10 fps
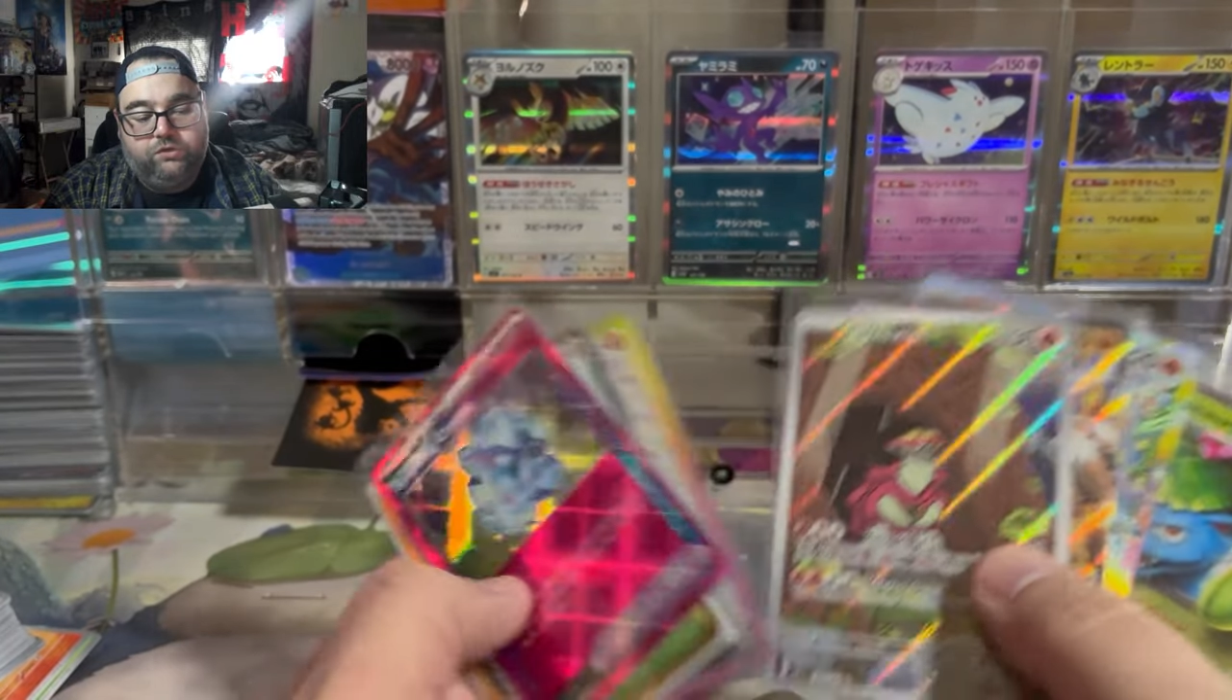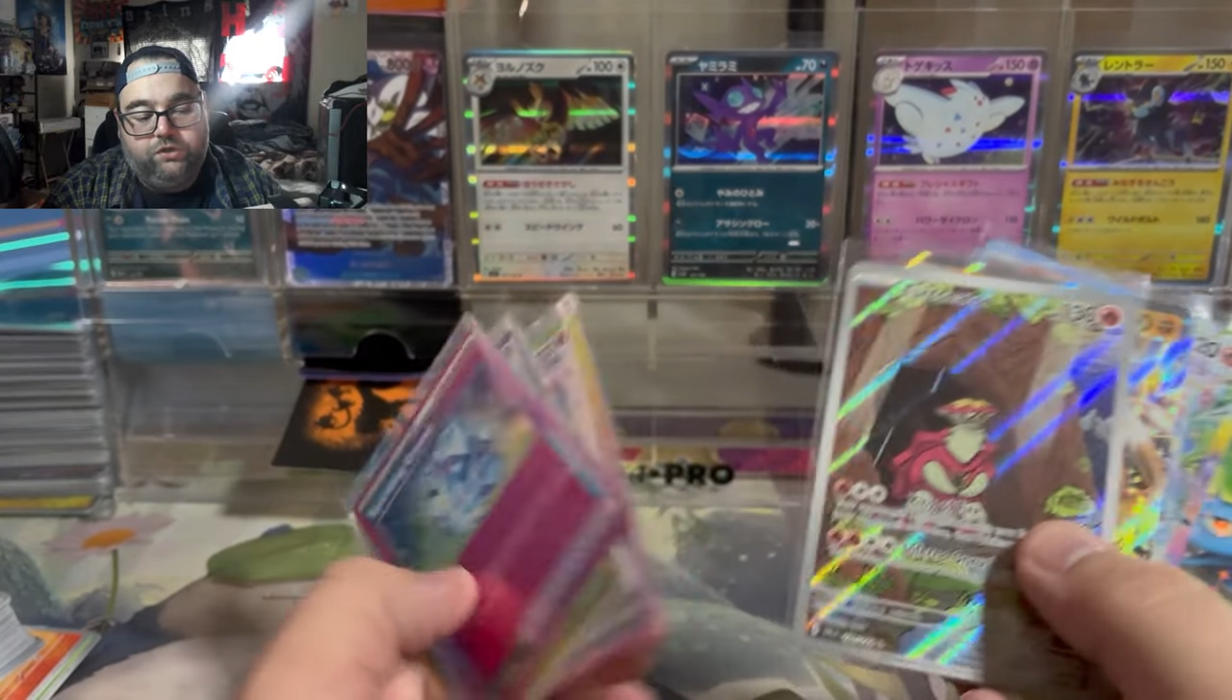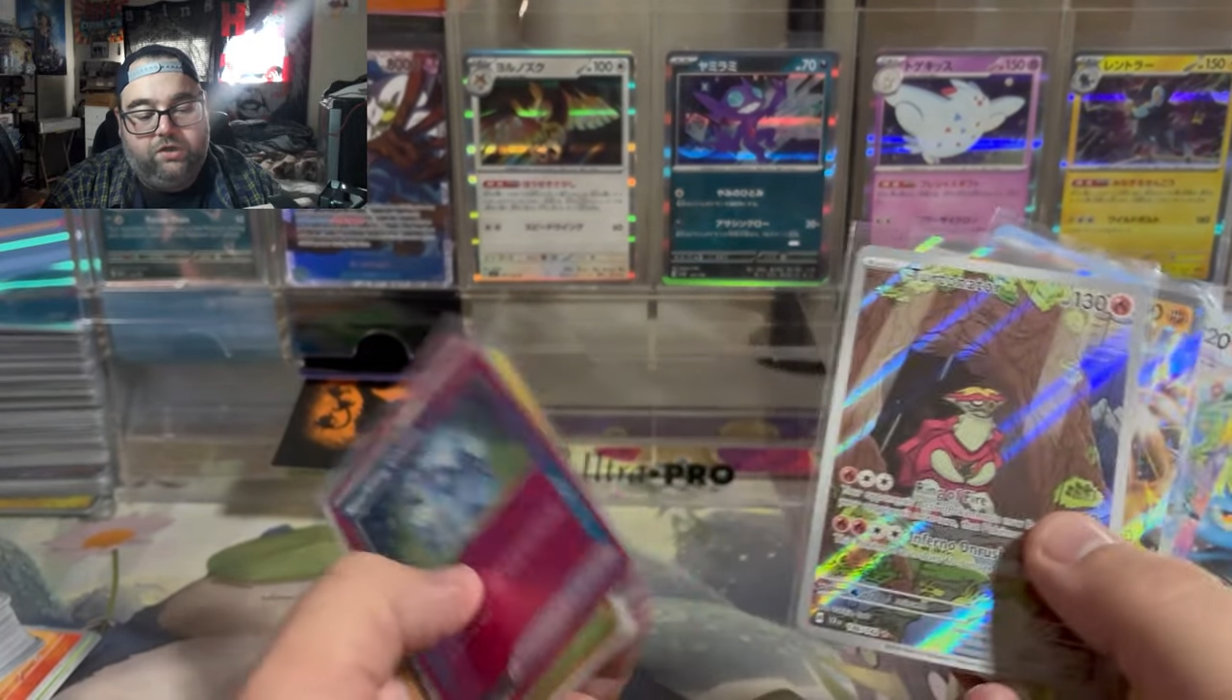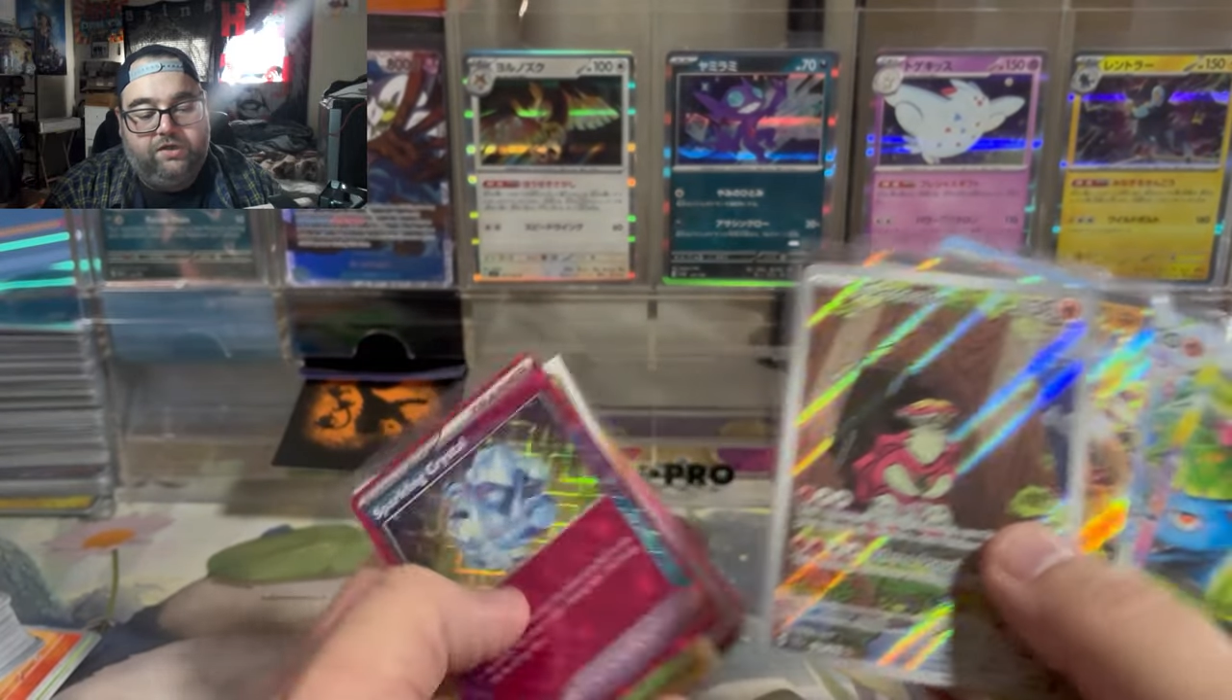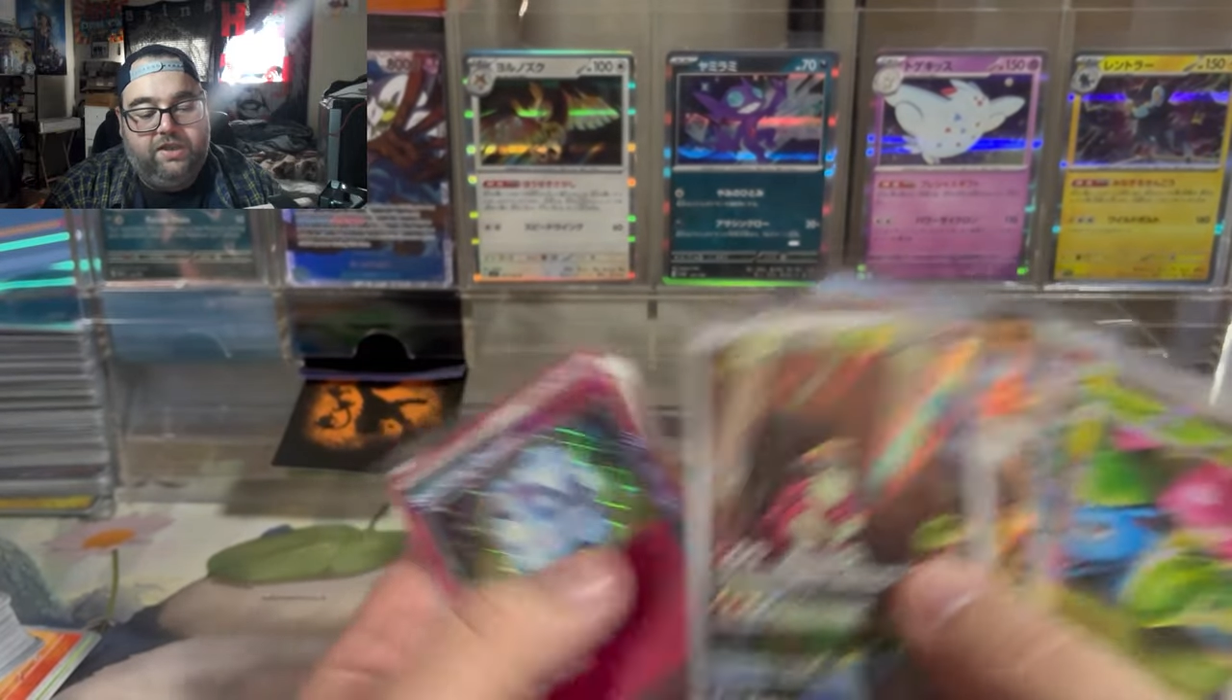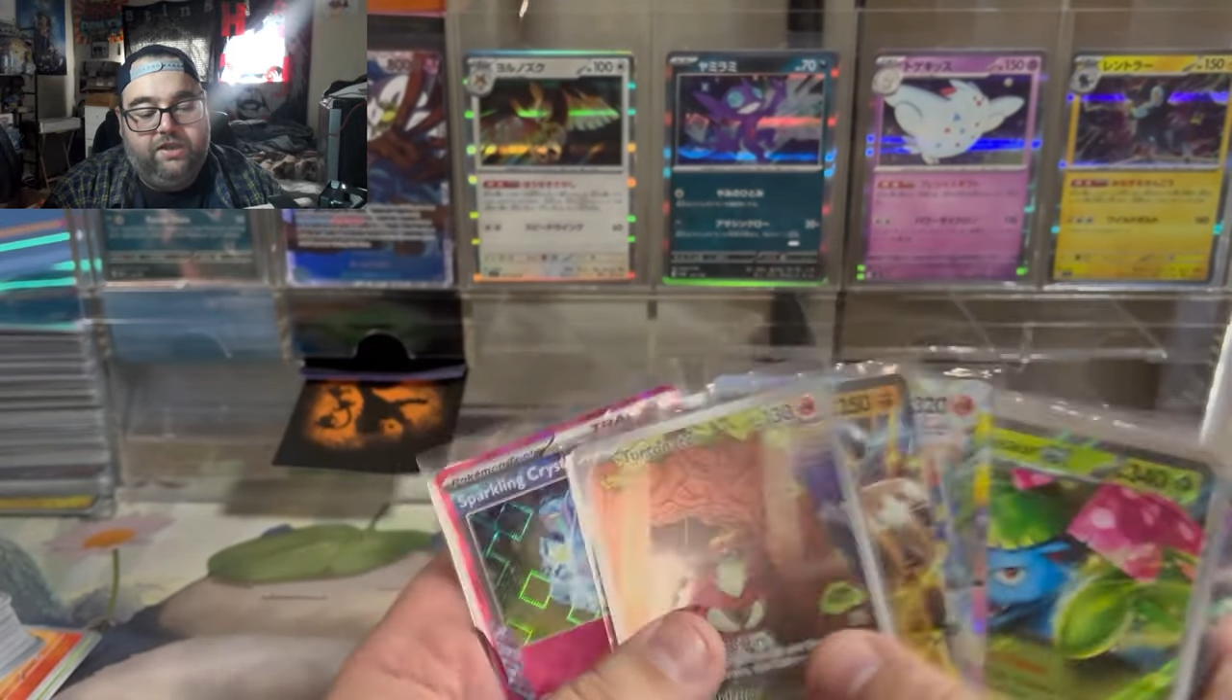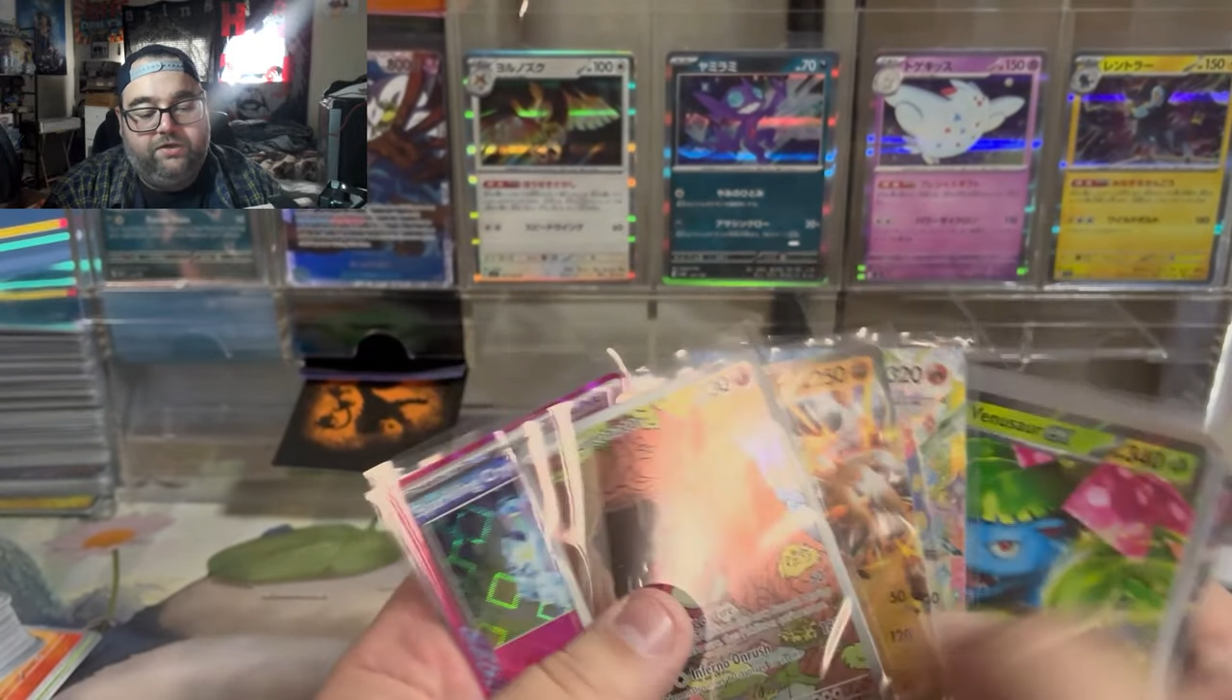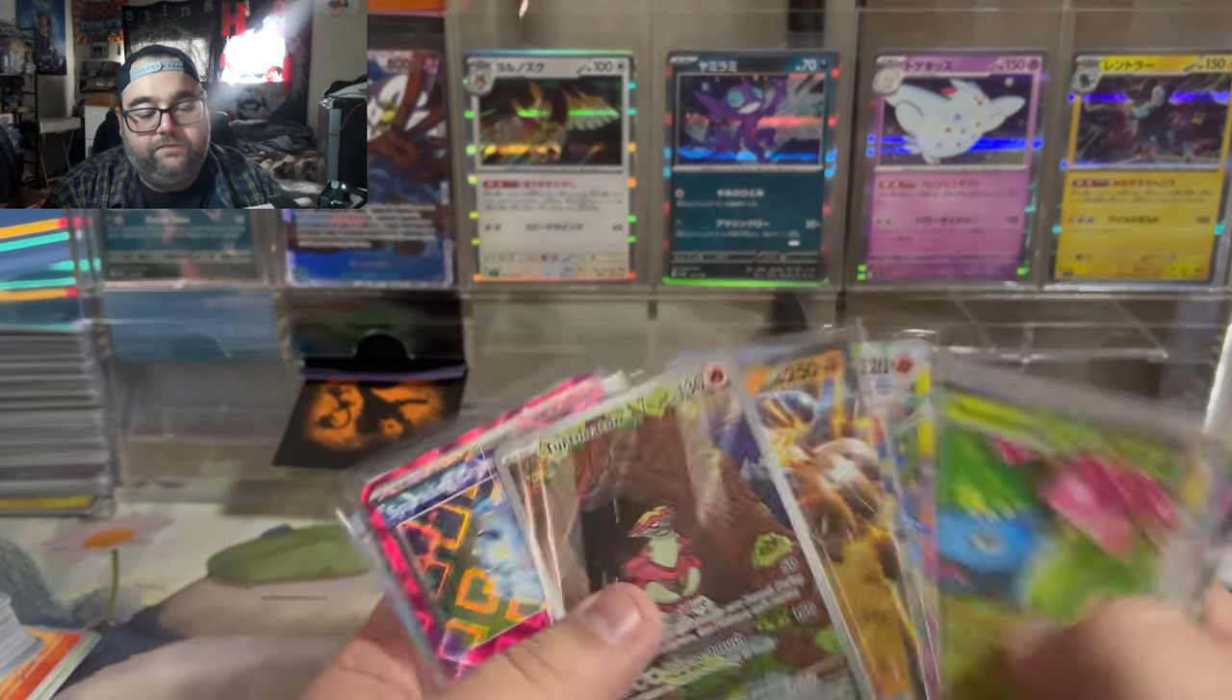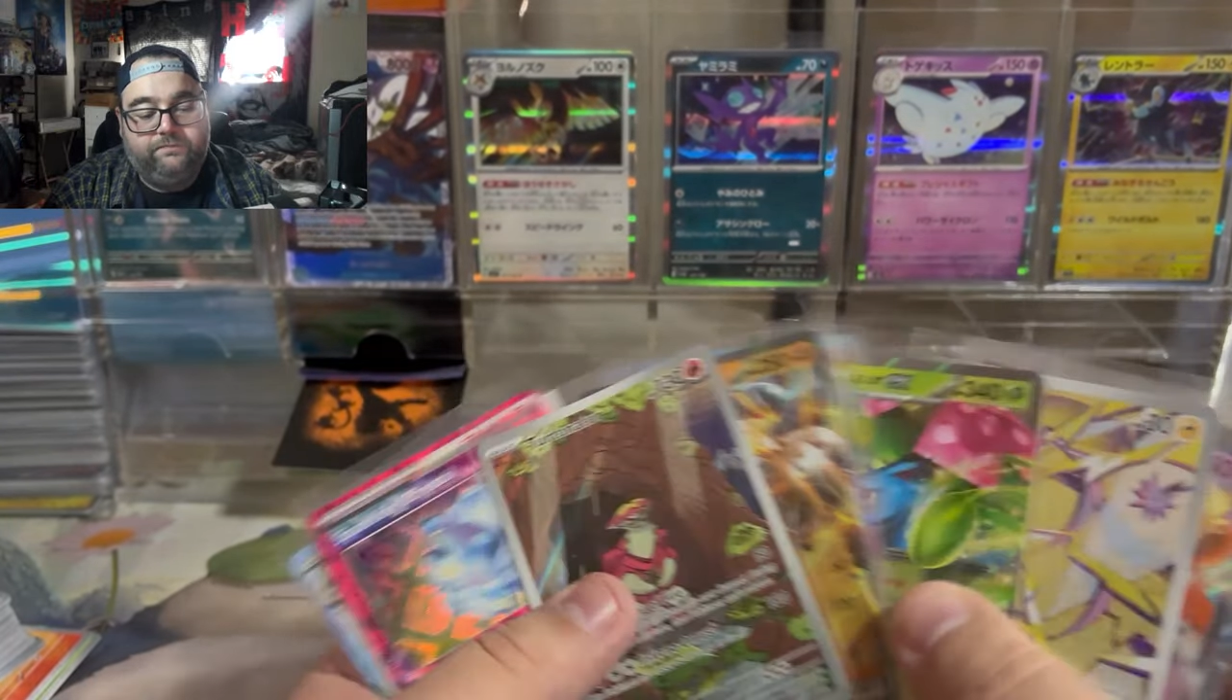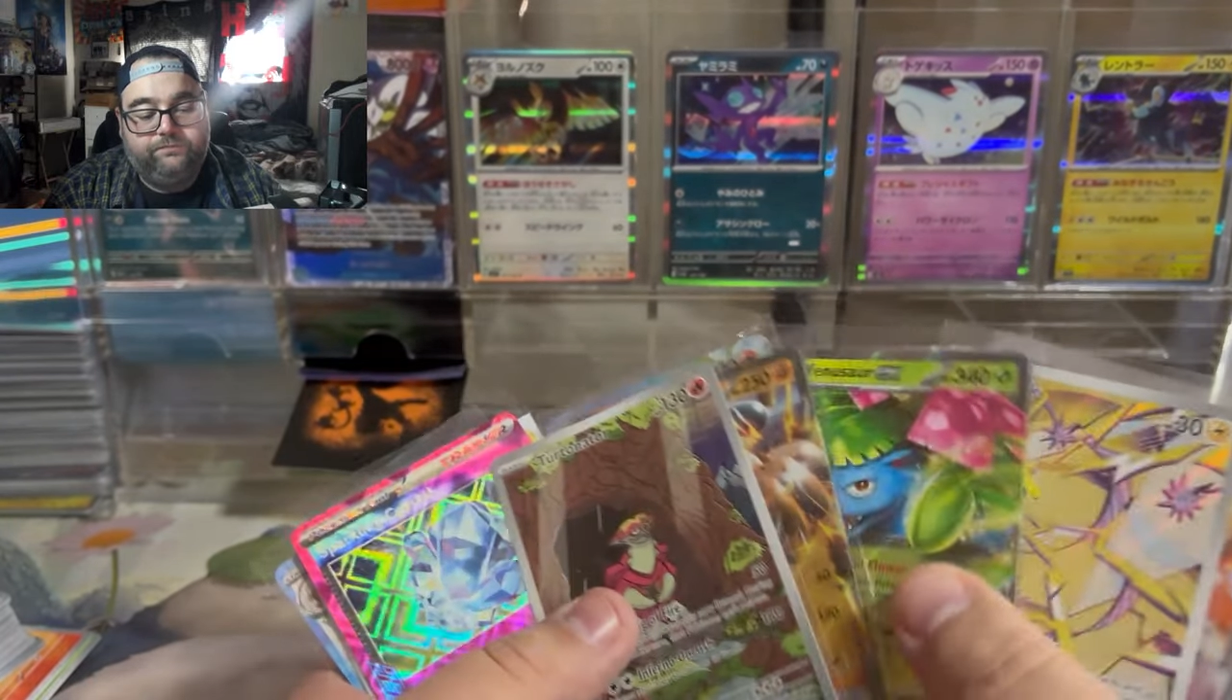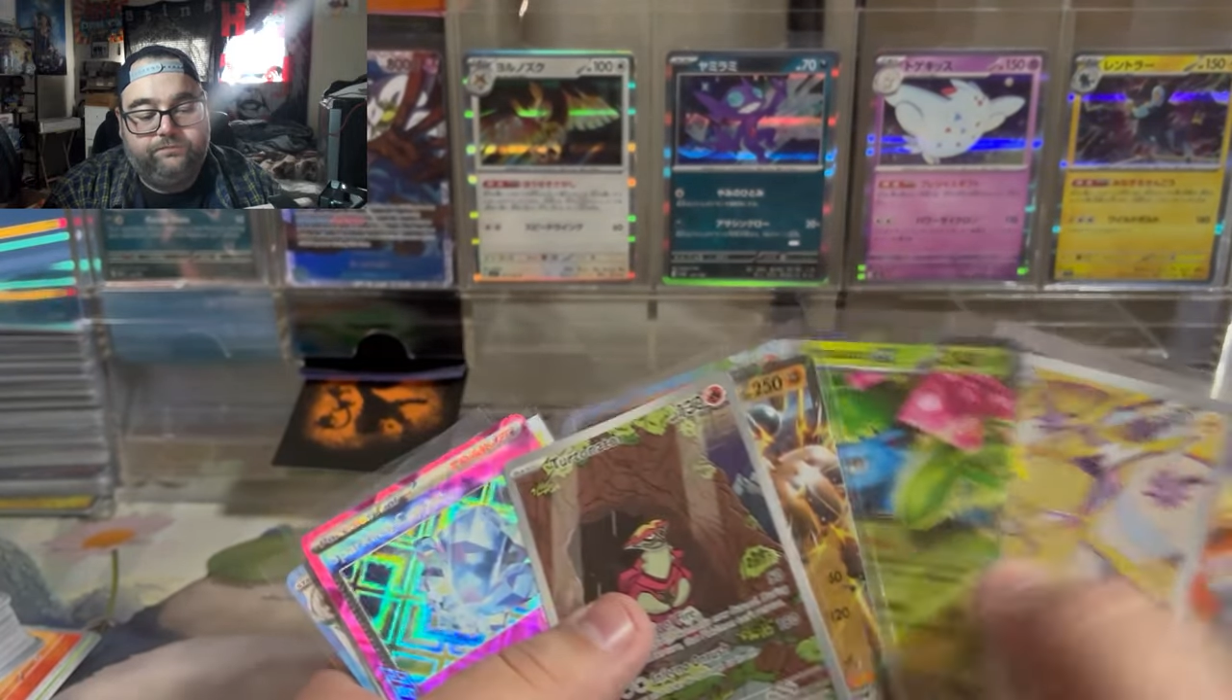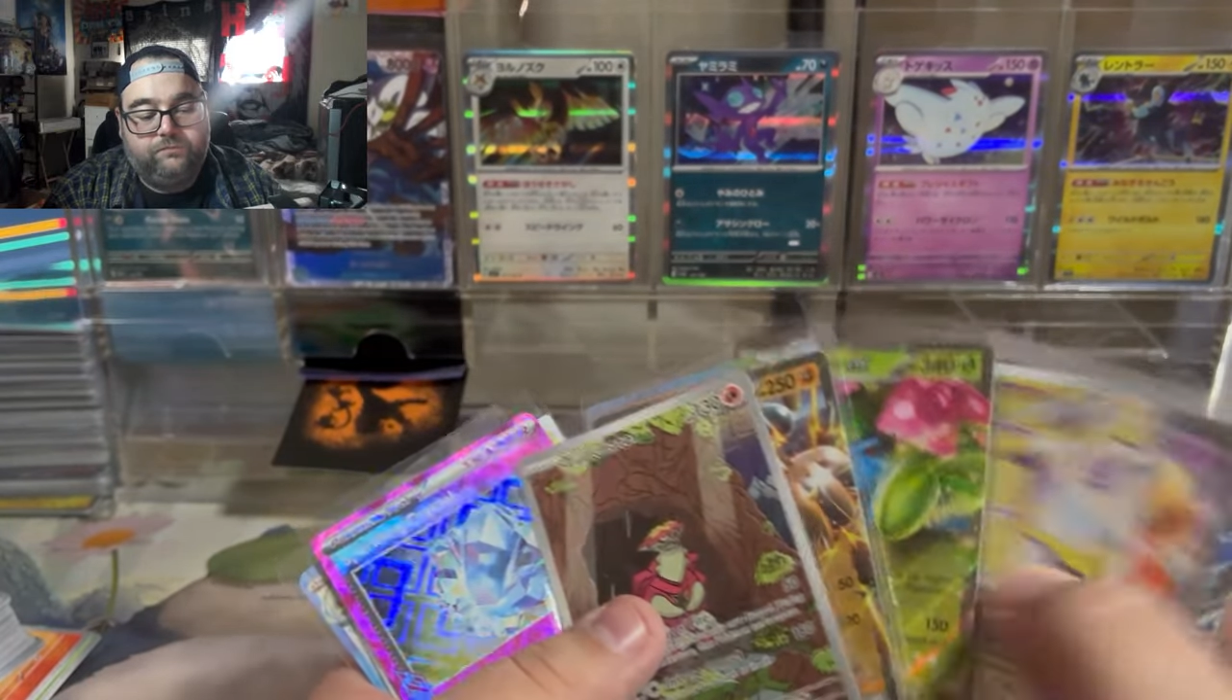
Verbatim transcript: Turtonator